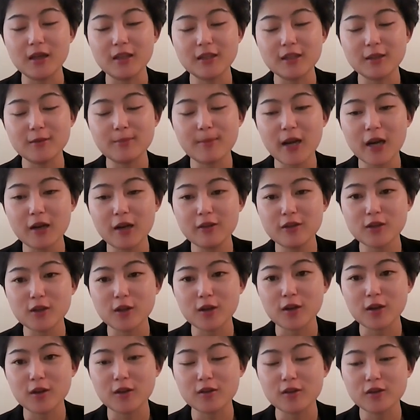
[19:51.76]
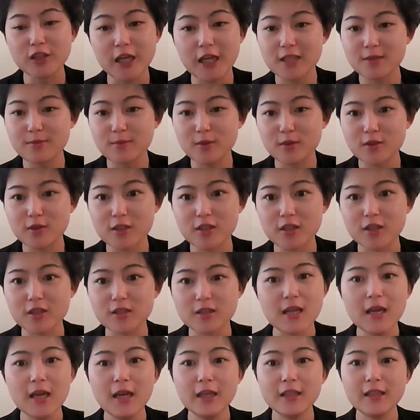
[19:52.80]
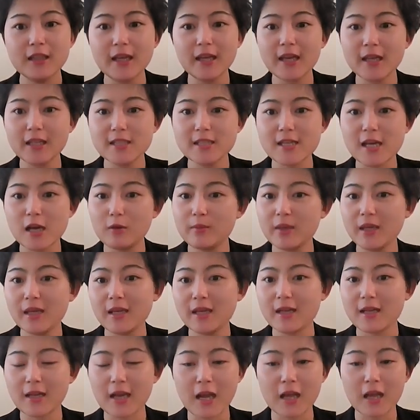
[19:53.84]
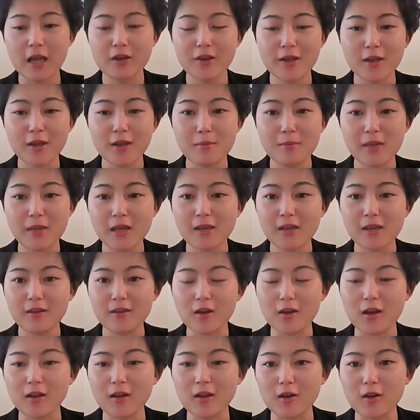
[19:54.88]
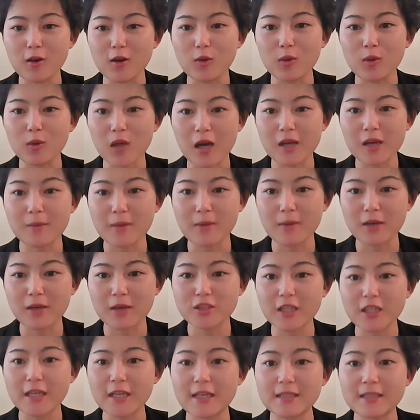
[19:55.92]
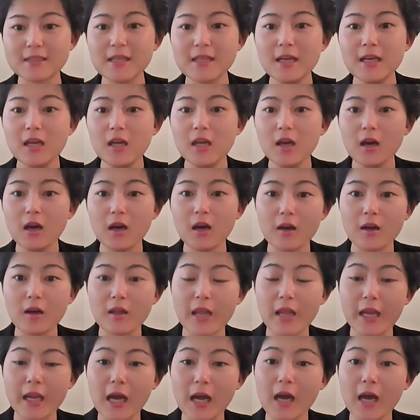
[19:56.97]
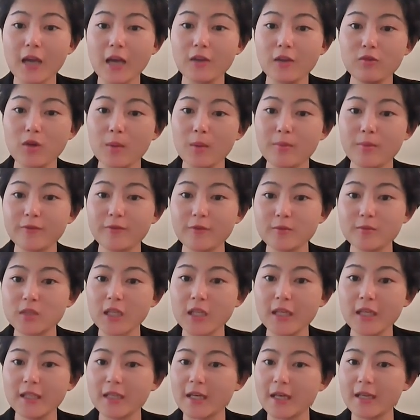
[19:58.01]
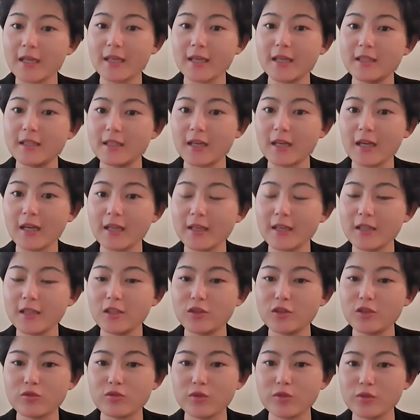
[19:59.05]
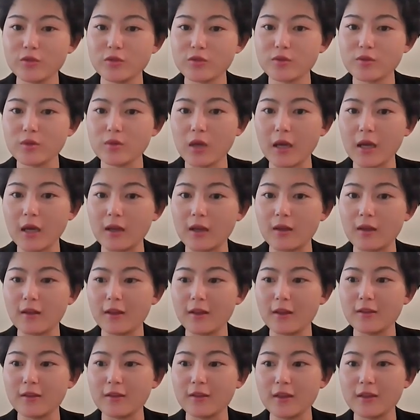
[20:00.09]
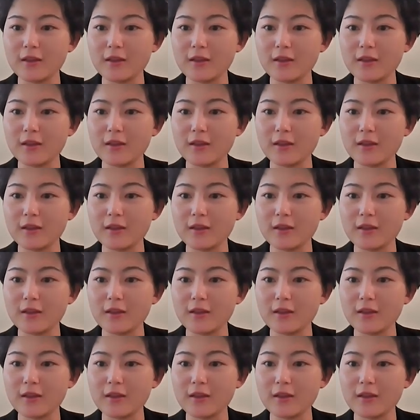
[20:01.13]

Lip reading: parents are jazz musicians. They can tell me and educate me a whole lot about jazz. And I grew up from China. I can introduce in